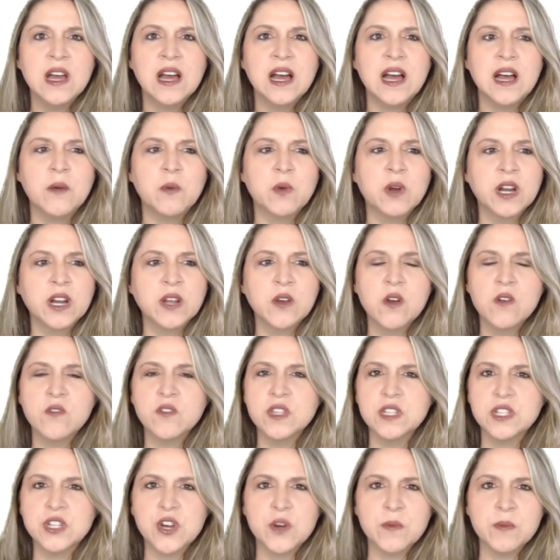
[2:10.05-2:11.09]
We're going to go over
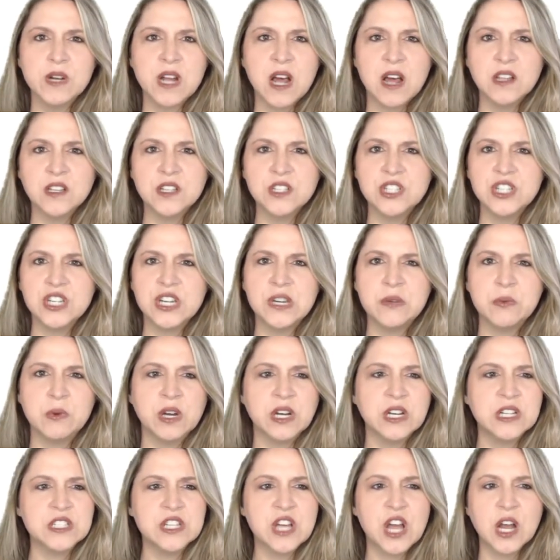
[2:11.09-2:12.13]
the terminology. We're
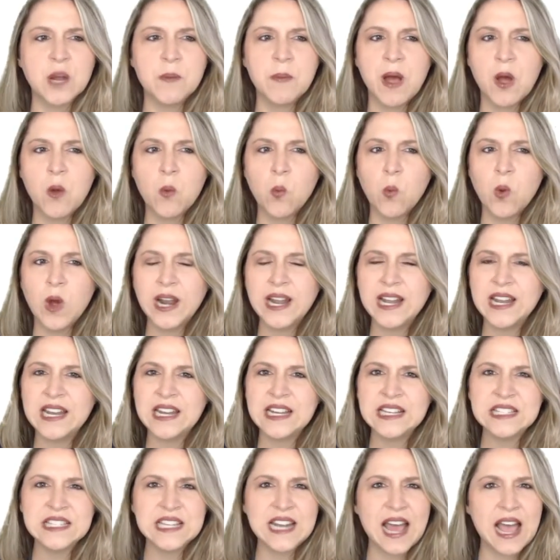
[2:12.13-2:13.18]
going to talk about what it
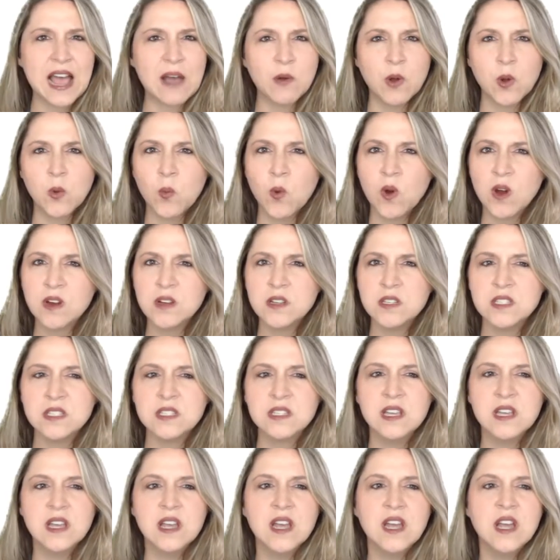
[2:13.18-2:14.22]
is and how it works.